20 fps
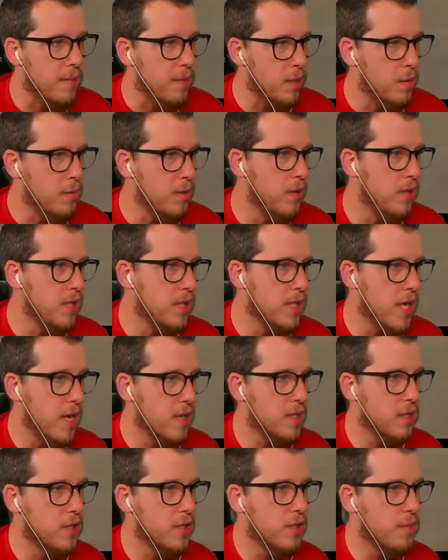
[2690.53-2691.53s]
community is
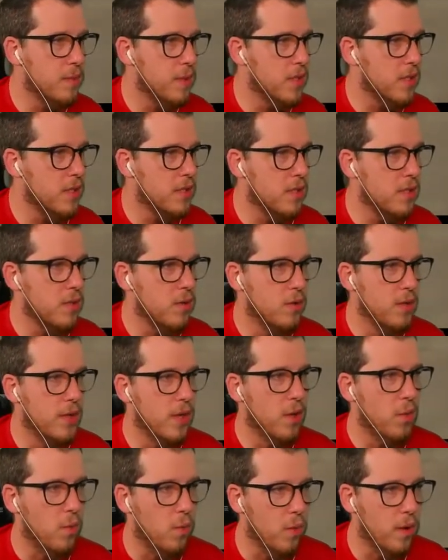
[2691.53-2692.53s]
toxic just because, you
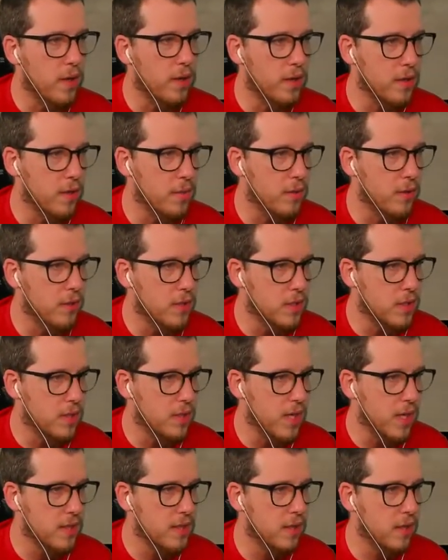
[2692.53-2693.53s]
know, one of the communities is
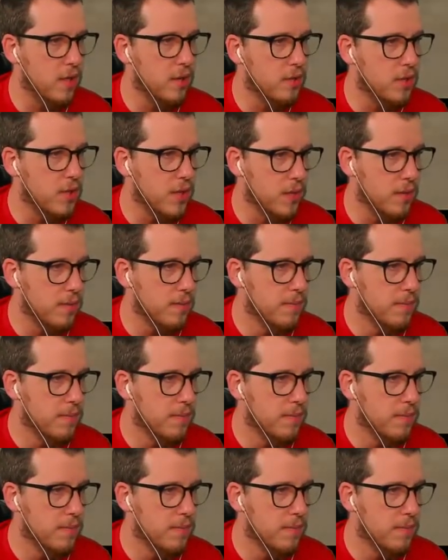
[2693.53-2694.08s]
toxic. Oh shit.